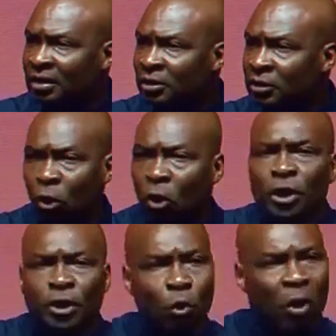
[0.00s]
So
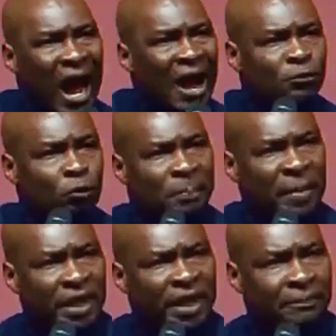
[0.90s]
you have to
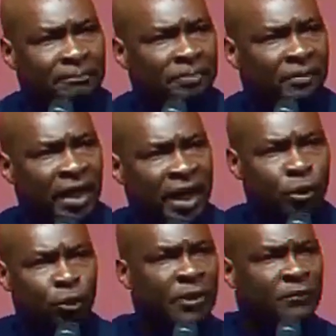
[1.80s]
be a
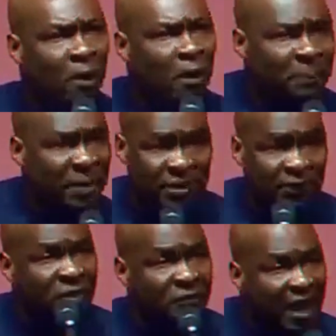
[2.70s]
uniformed person
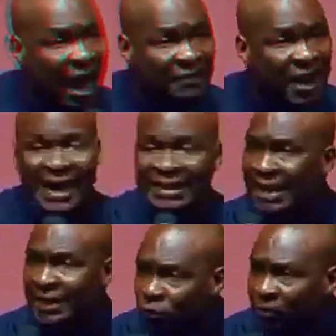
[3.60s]
to even have
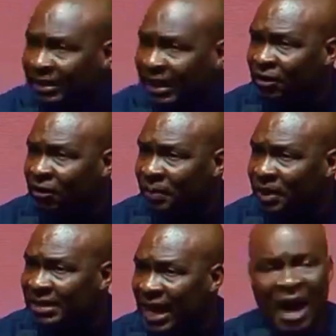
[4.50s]
access to that kind of
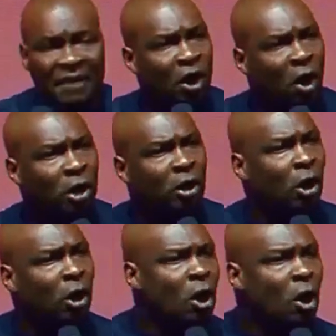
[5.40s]
place. I have the
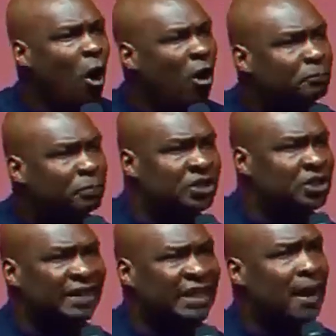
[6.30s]
honor of
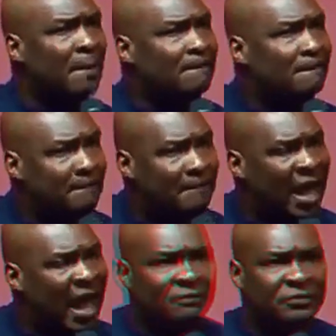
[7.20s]
preaching there
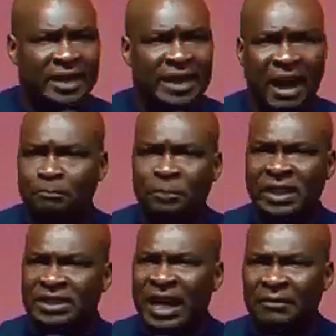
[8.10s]
every year. I
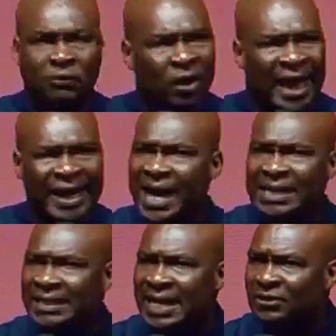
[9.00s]
preach there for like
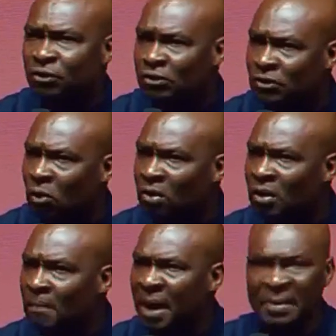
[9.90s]
8 years or so,
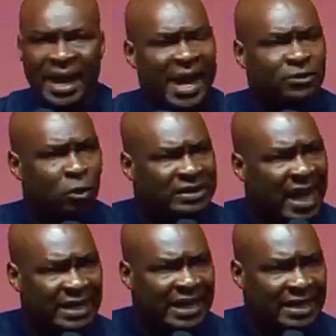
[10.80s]
maybe 8 or
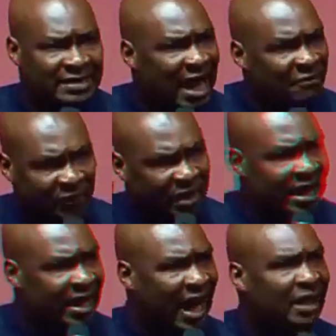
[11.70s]
10 years. Every
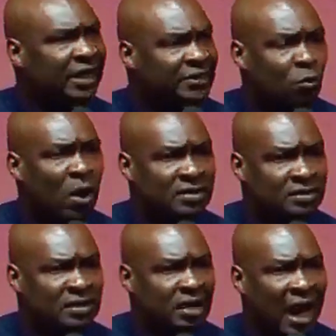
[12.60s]
year, at least
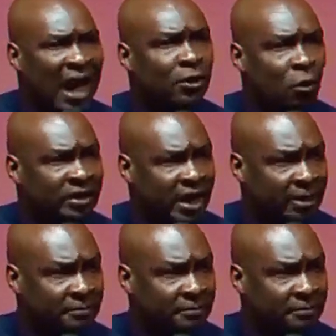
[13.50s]
once, I go there.